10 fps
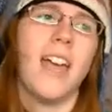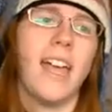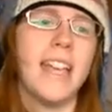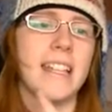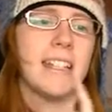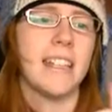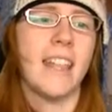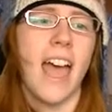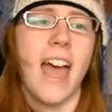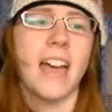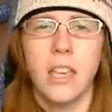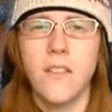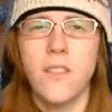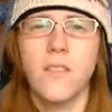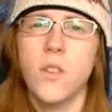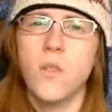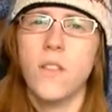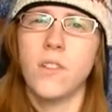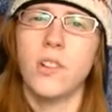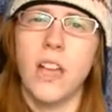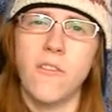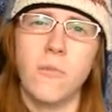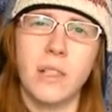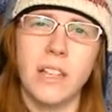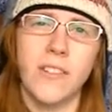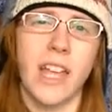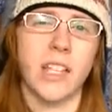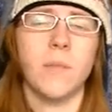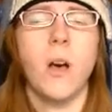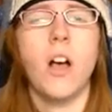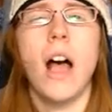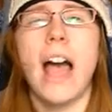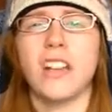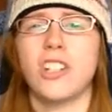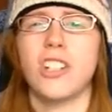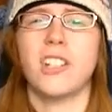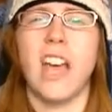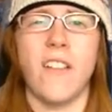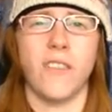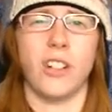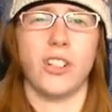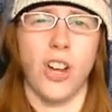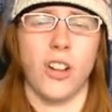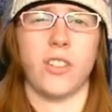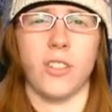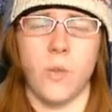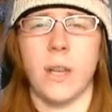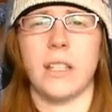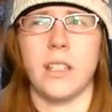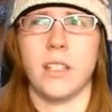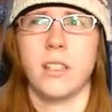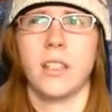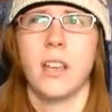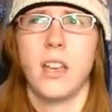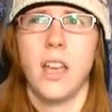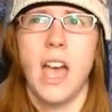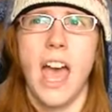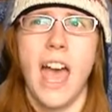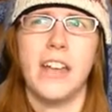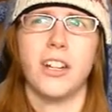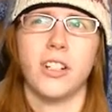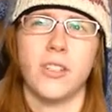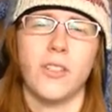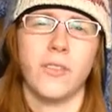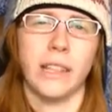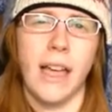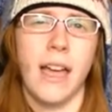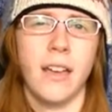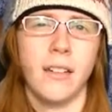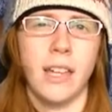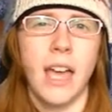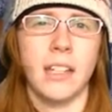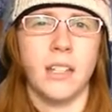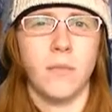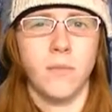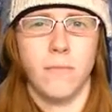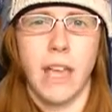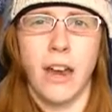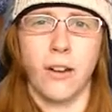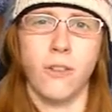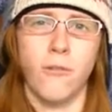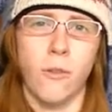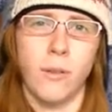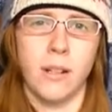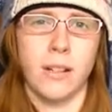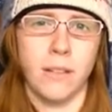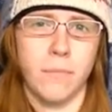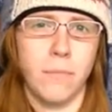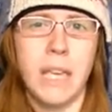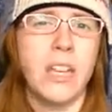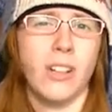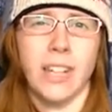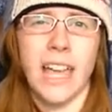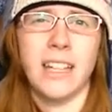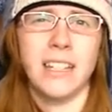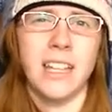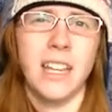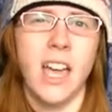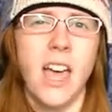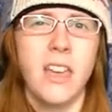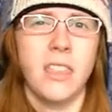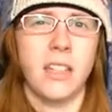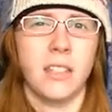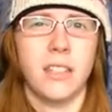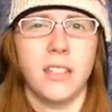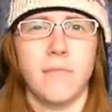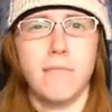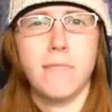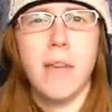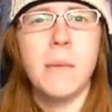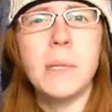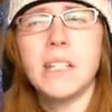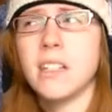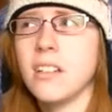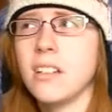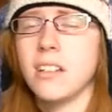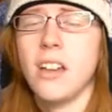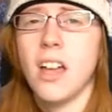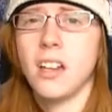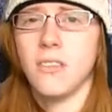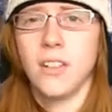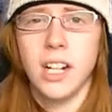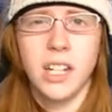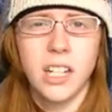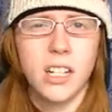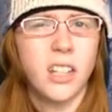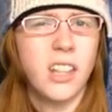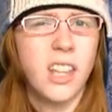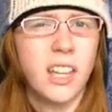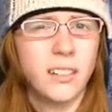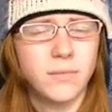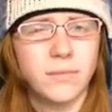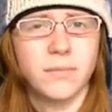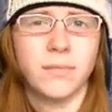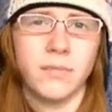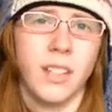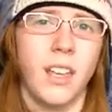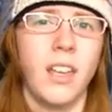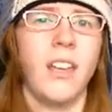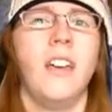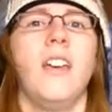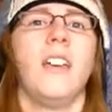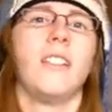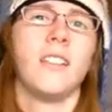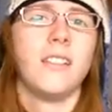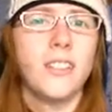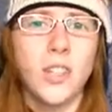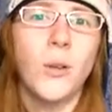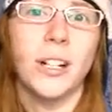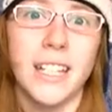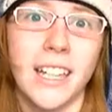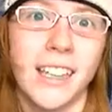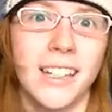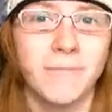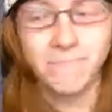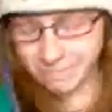is that even if you live your life believing that small actions have large consequences and are sort of relying on that to carry you forward and be your legacy, that's maybe still not a very good thing. So articulate.